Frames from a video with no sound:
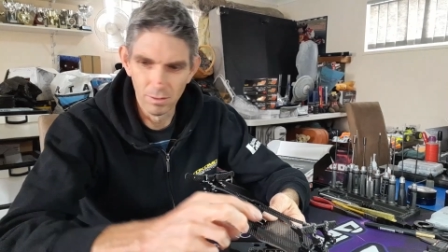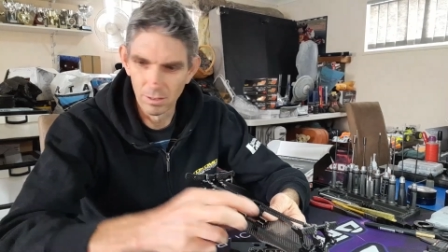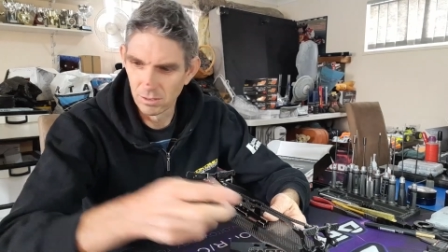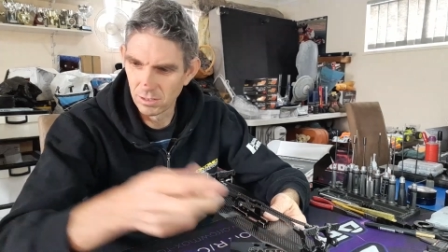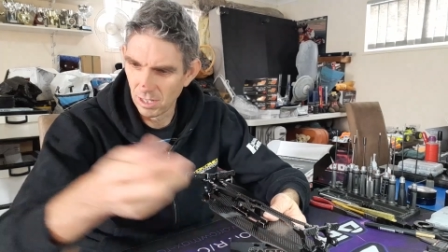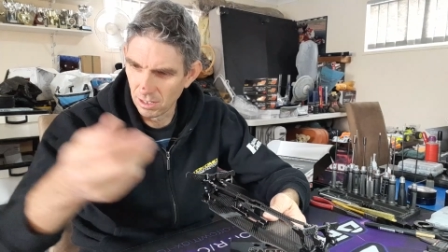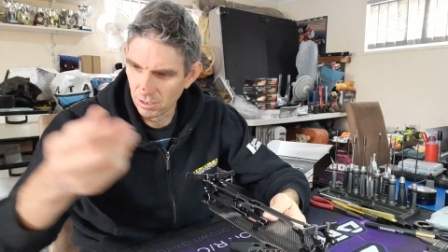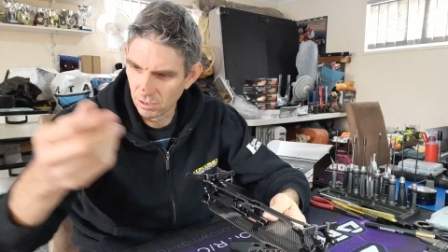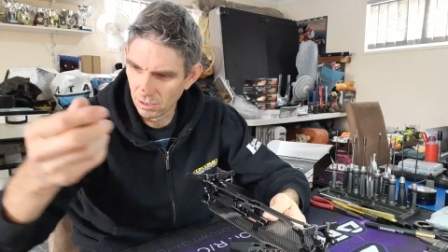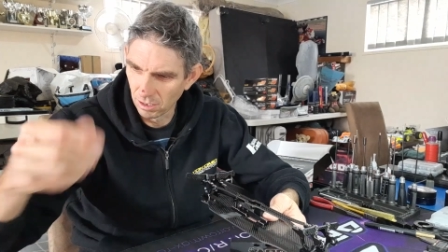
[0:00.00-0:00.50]
It
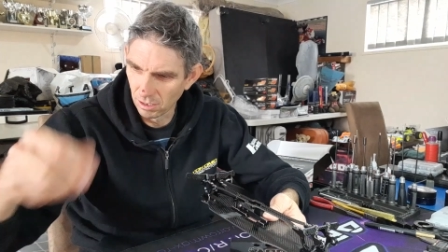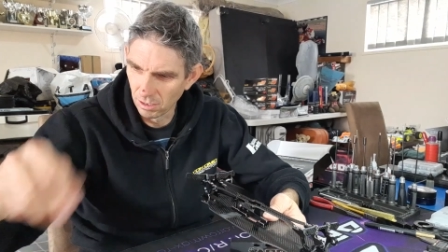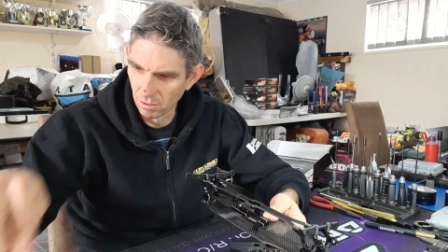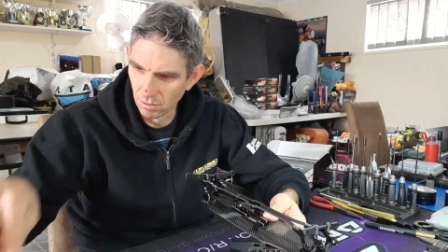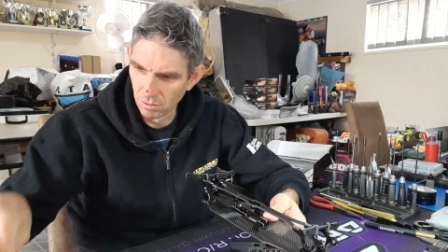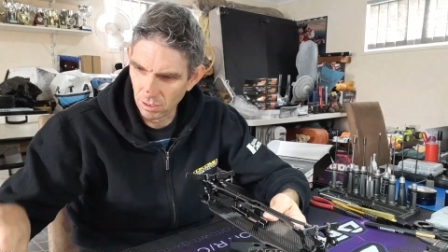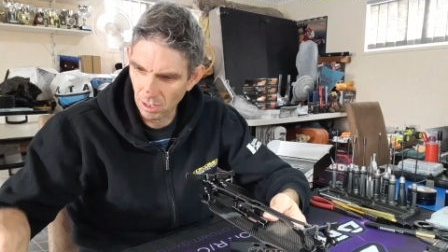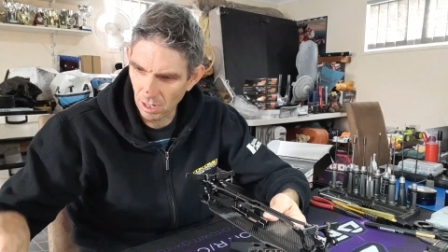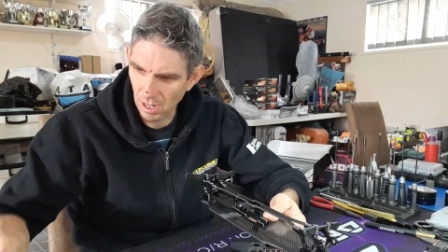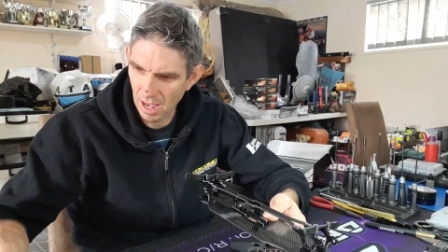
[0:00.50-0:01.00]
says to
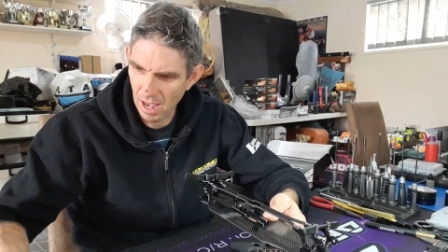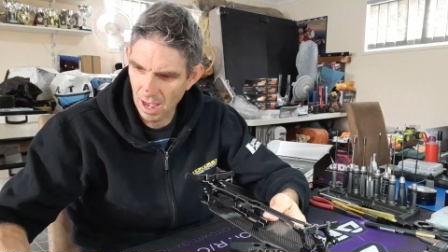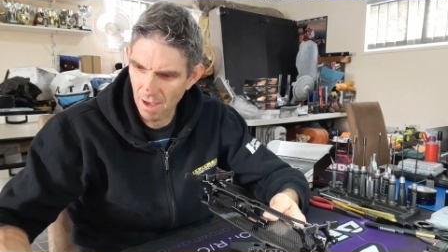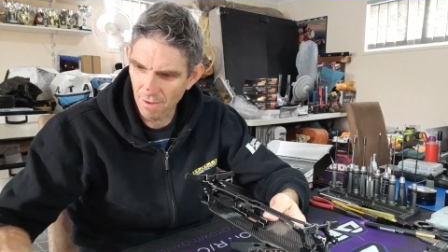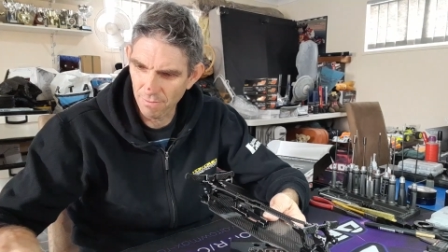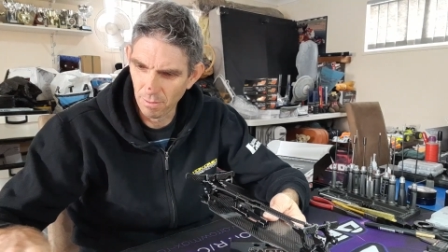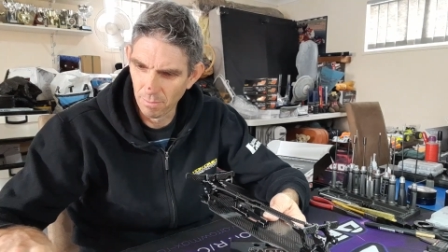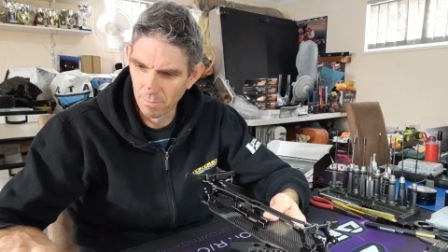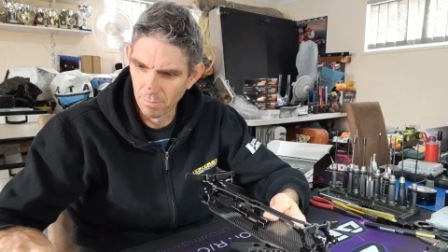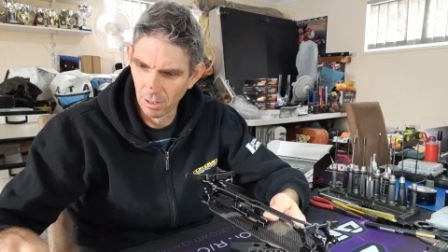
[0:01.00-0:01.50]
use a
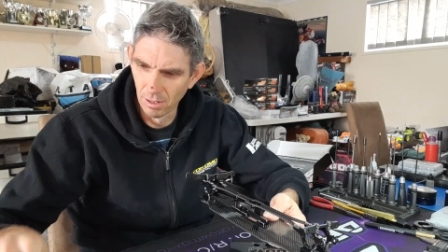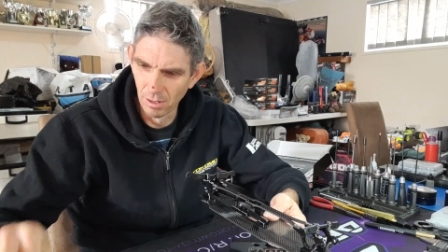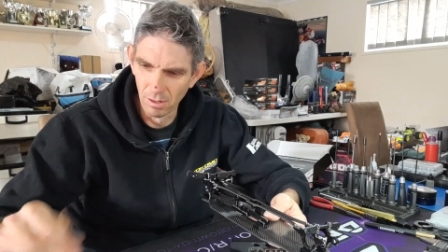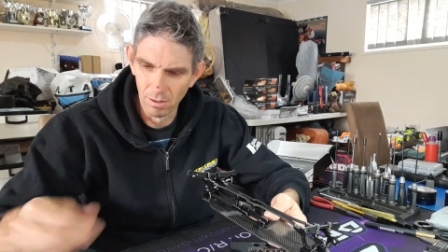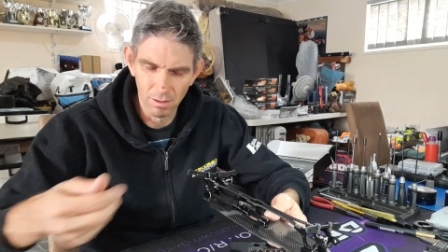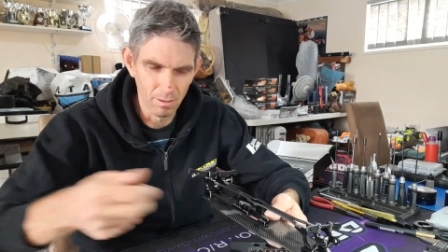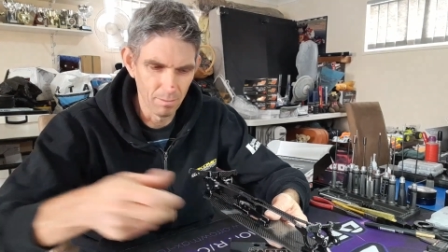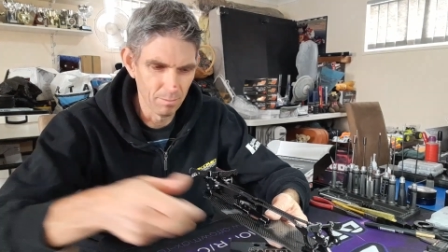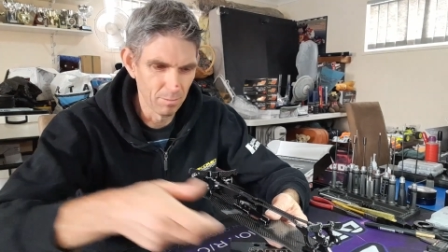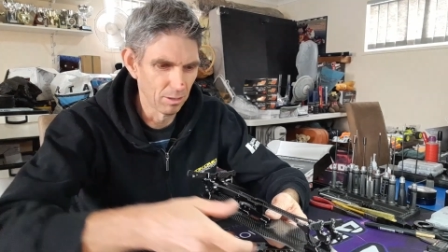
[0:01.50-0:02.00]
half a mil
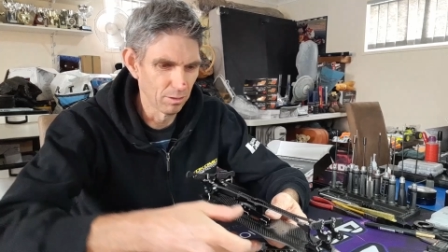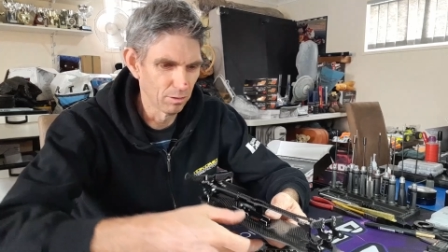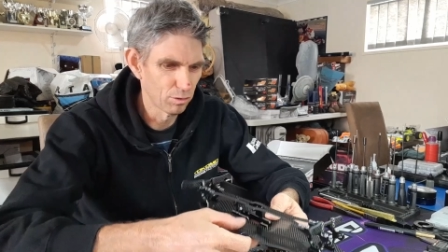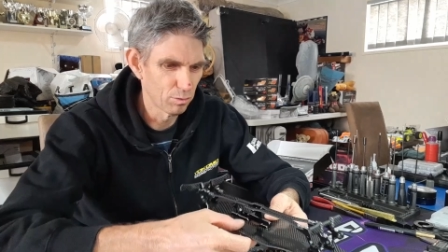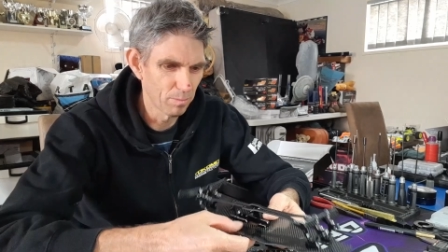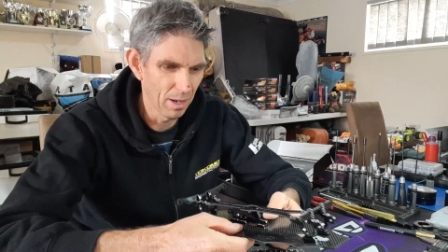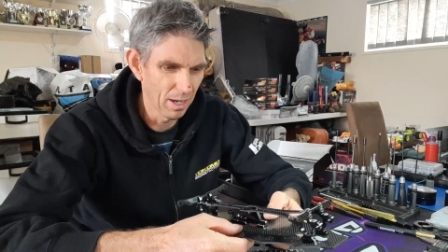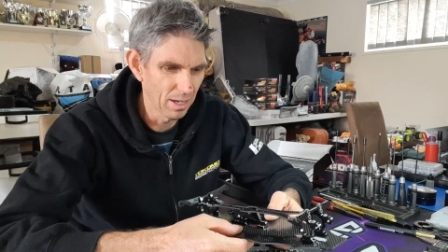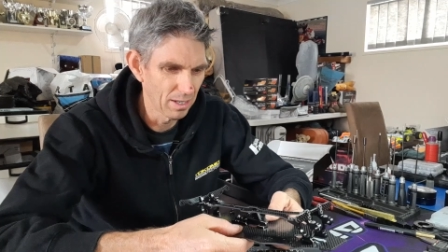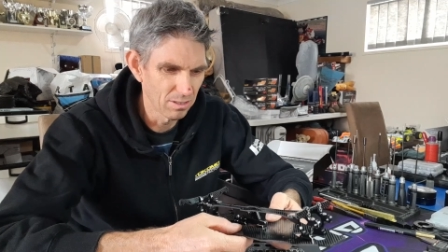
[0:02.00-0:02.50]
or a mil
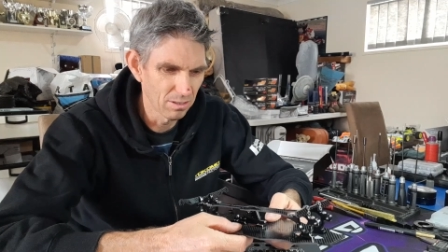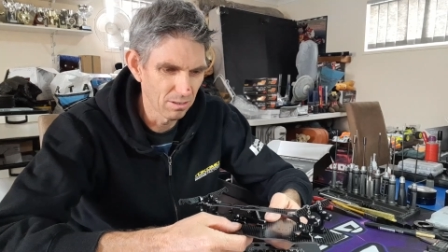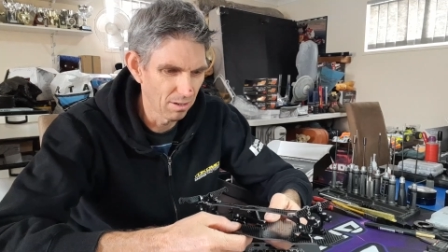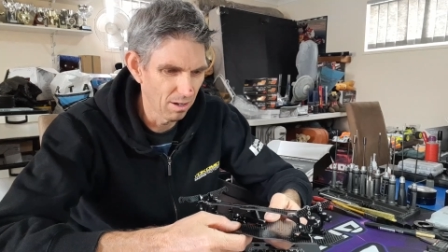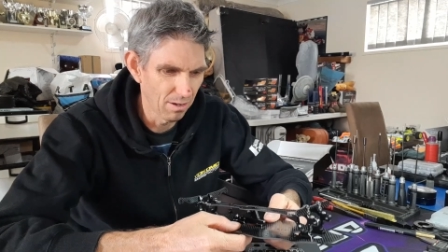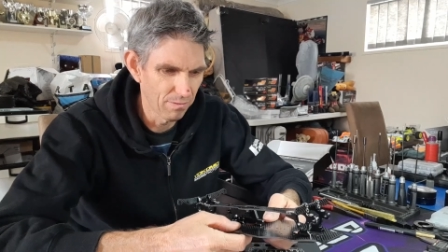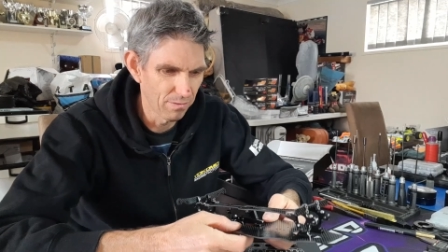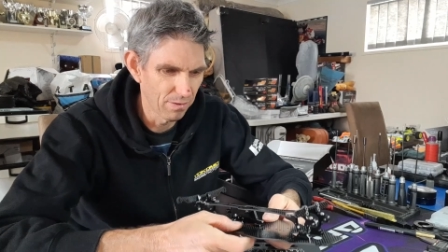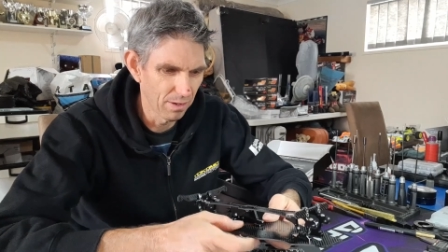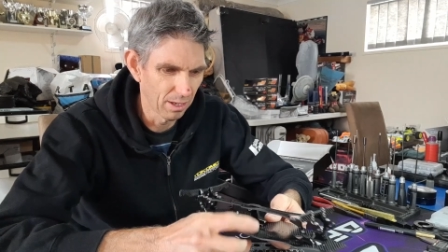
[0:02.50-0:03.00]
spacer,
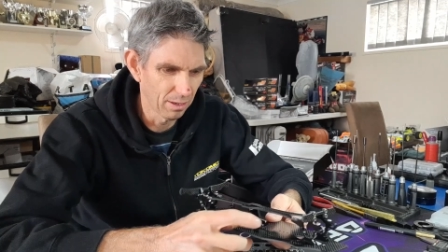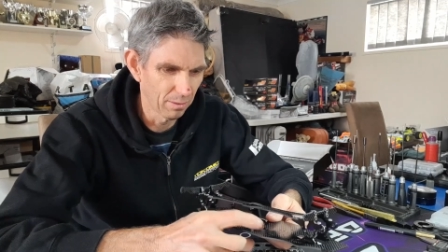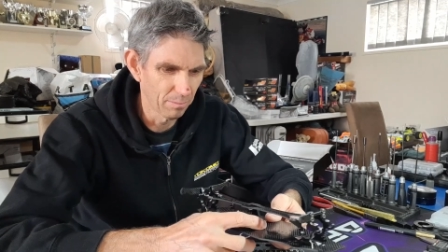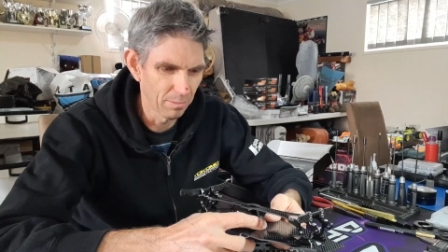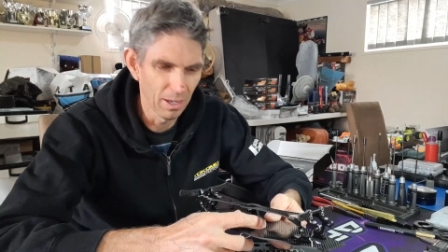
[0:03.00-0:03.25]
I think.